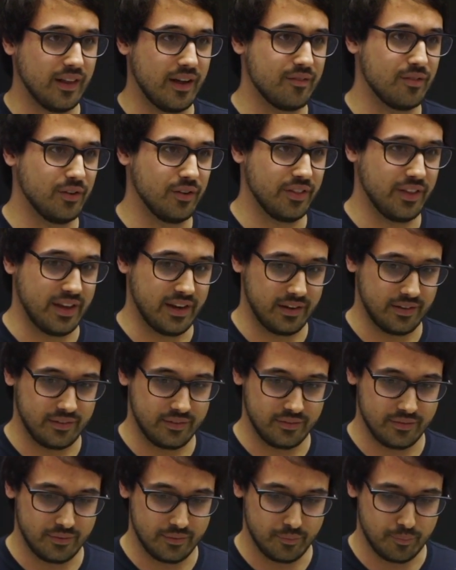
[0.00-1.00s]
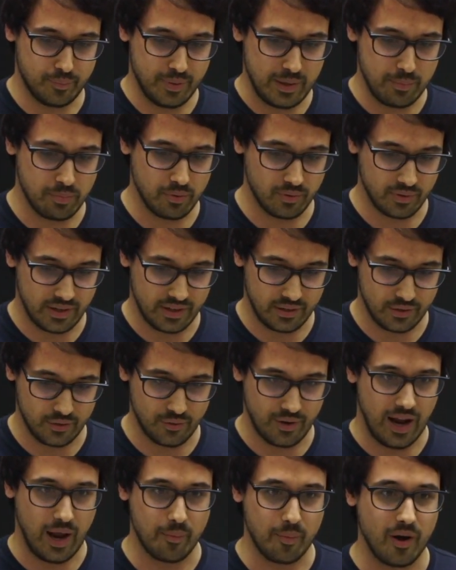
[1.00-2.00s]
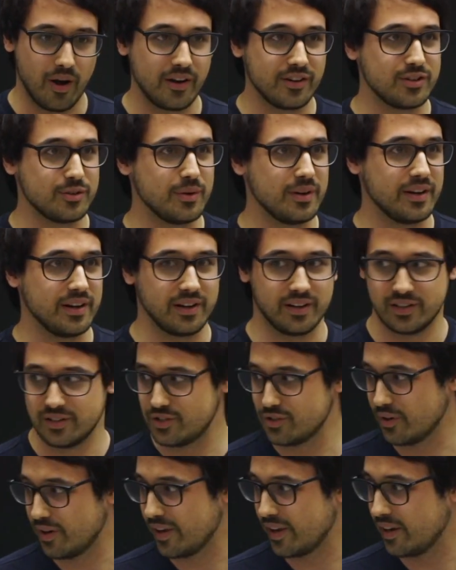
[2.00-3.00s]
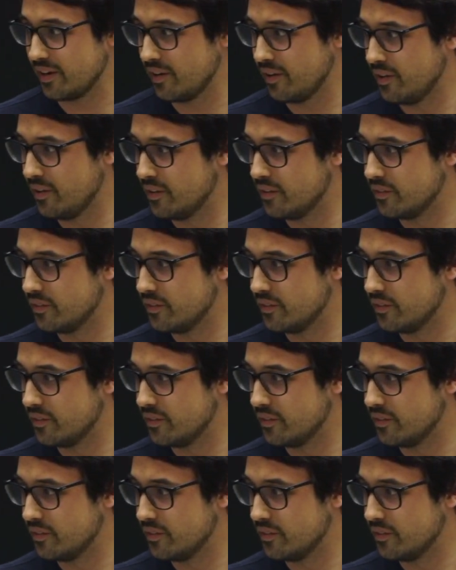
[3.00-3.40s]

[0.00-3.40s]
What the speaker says: level that people can grab onto it and enjoy it,